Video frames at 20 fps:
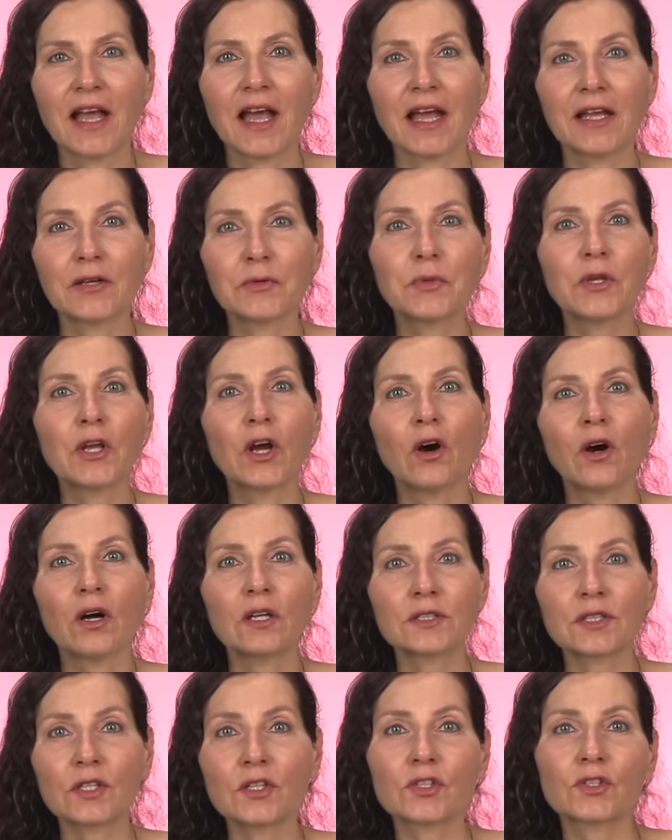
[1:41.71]
And we
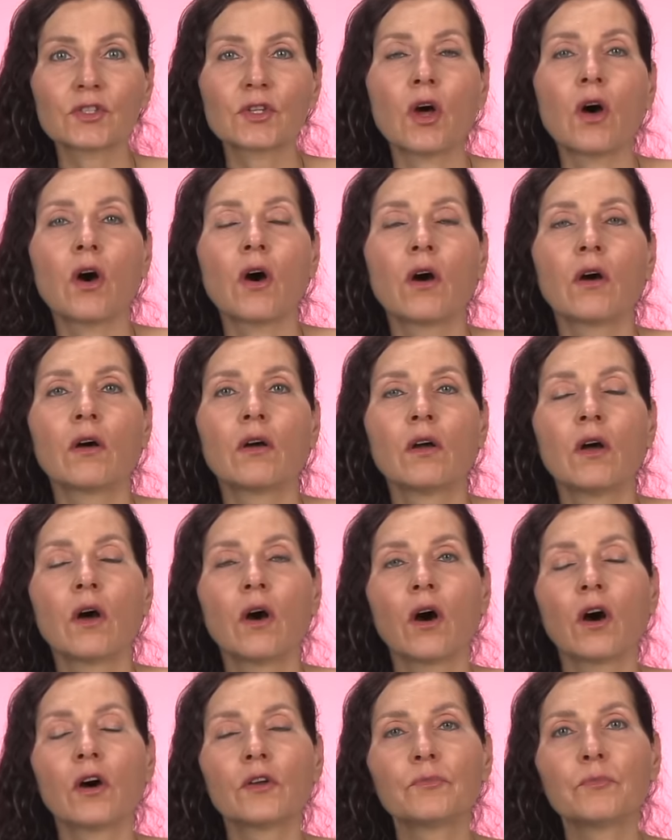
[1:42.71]
also saw
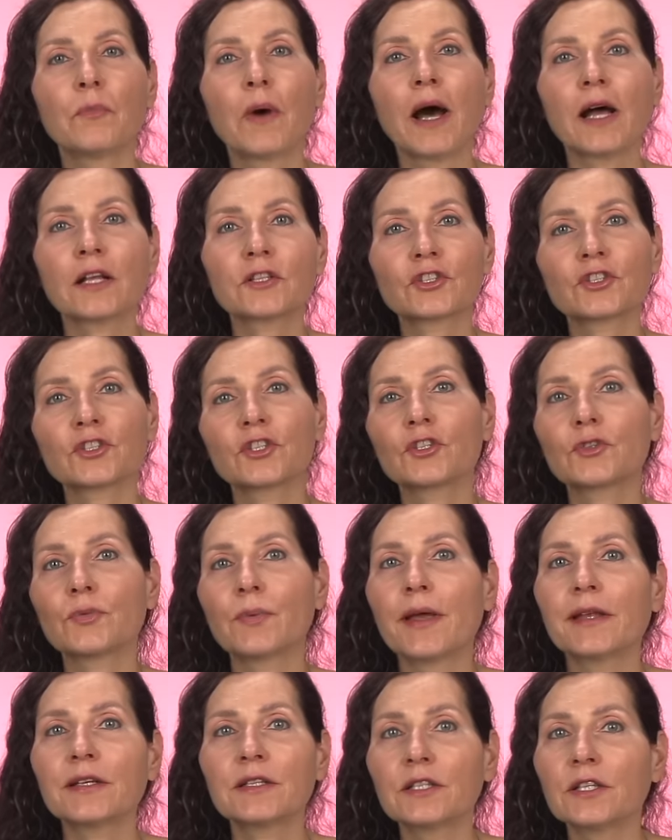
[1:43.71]
on March the
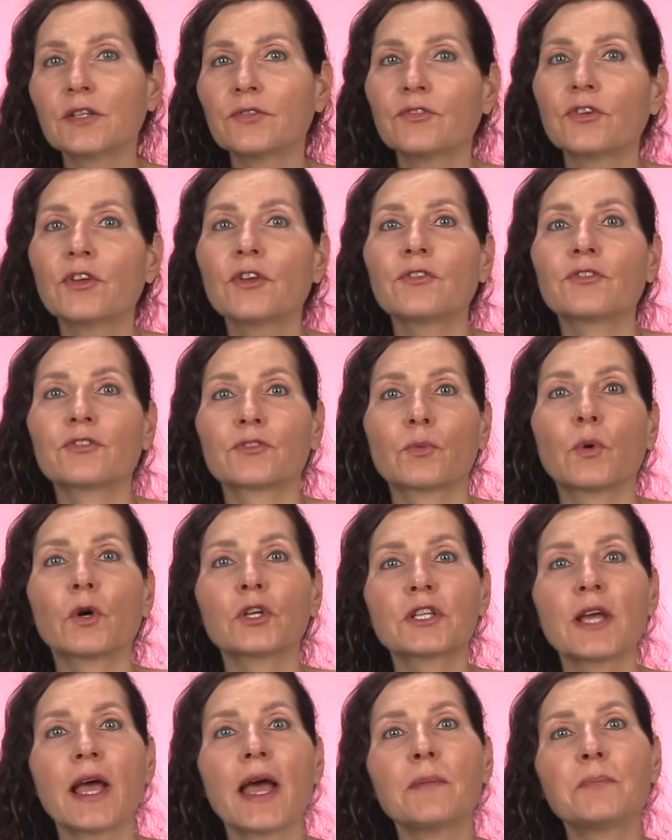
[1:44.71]
twenty-fifth
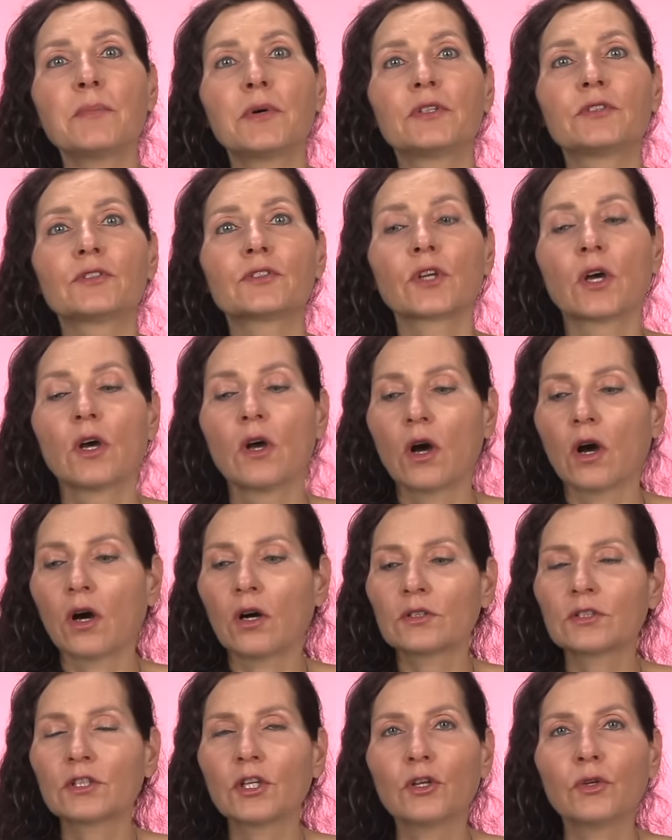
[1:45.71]
what happened
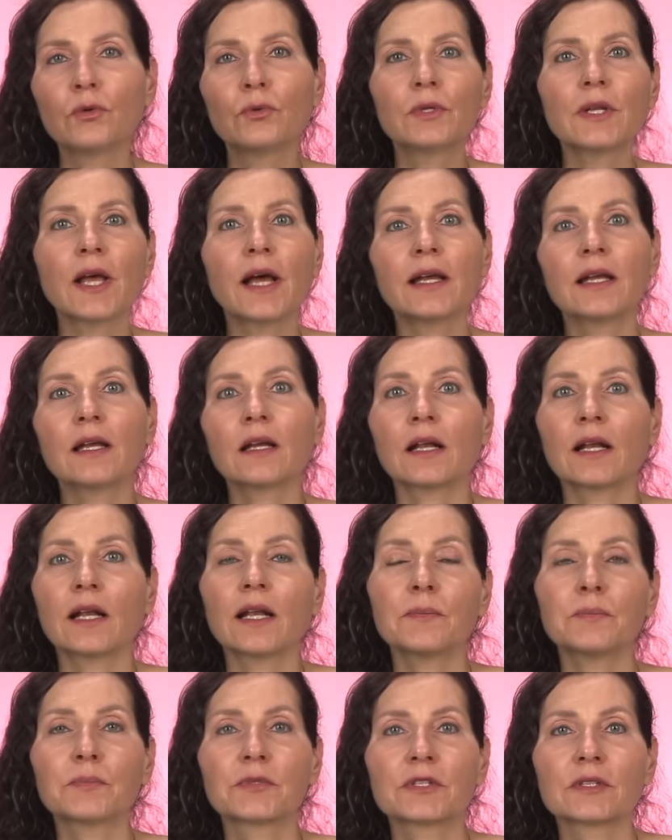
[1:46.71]
on the lunar
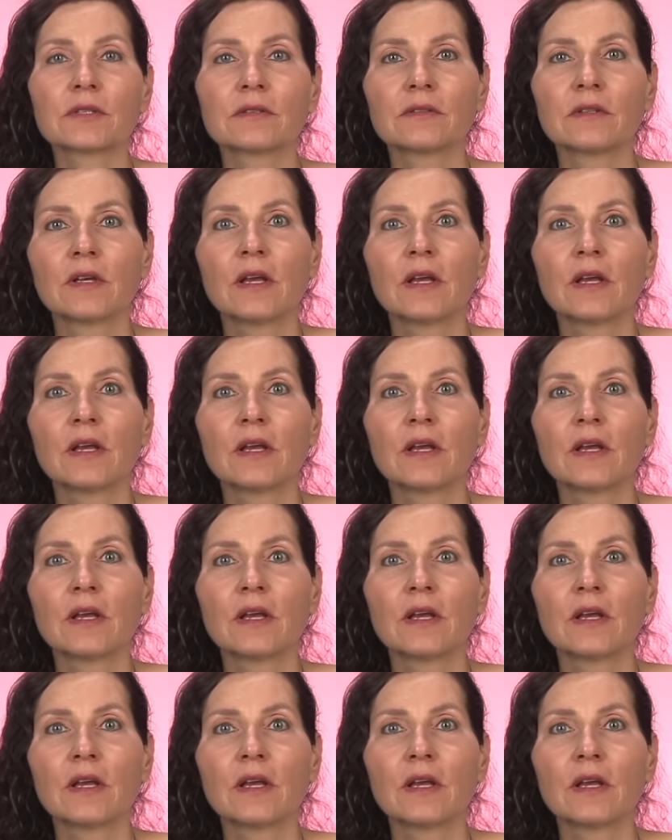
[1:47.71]
eclipse.